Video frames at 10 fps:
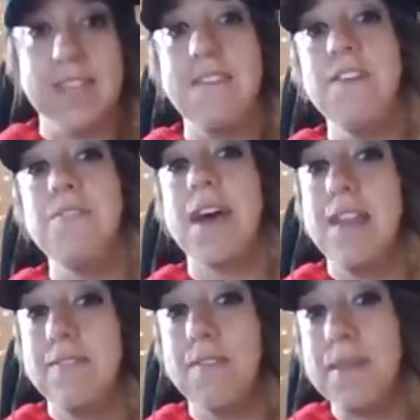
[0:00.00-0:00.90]
give you that
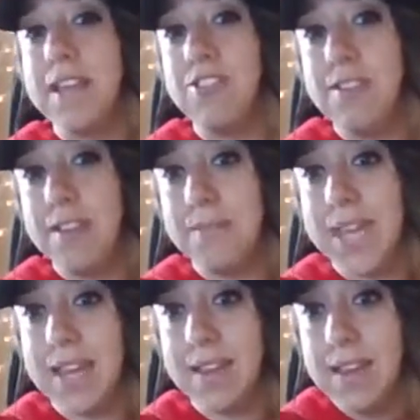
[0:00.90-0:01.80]
information you
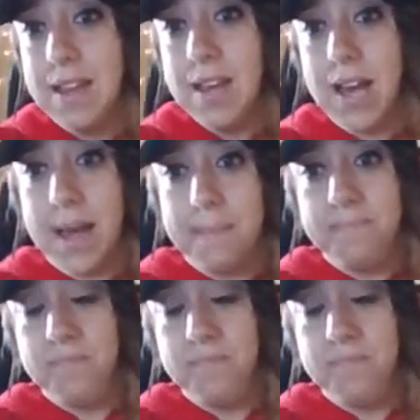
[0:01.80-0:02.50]
need.